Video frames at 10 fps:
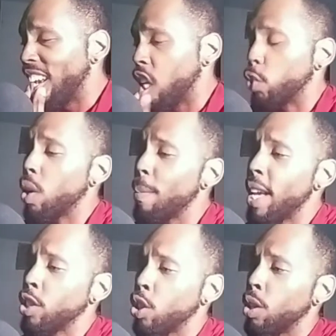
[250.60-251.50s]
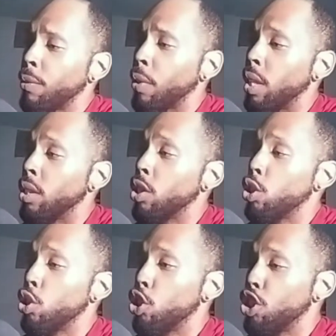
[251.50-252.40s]
Because one of my ex girlfriends,
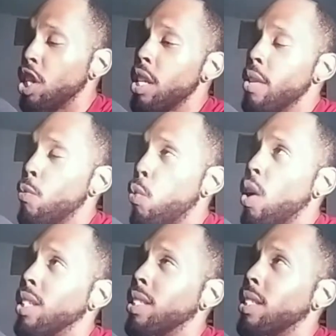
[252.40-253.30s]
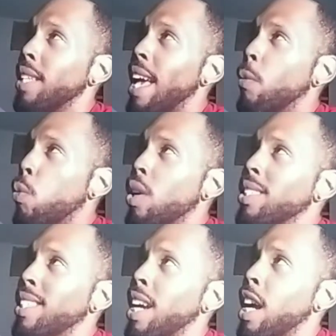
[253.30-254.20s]
she once at
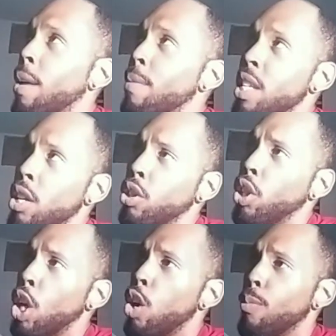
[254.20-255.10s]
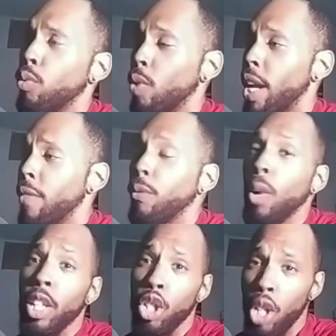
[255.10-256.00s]
one time years ago prayed for
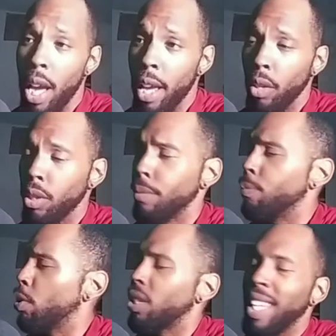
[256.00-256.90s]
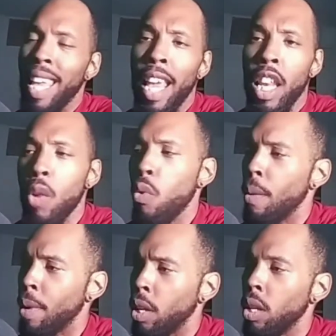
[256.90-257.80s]
a child. Much like any
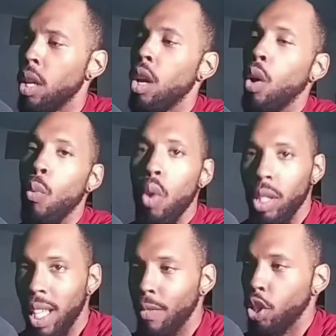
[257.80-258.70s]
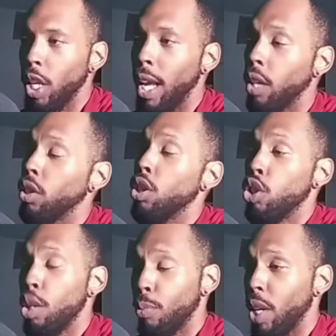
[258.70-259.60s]
woman wants to have a child,
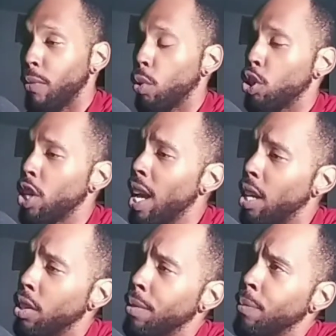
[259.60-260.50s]
she prayed for a child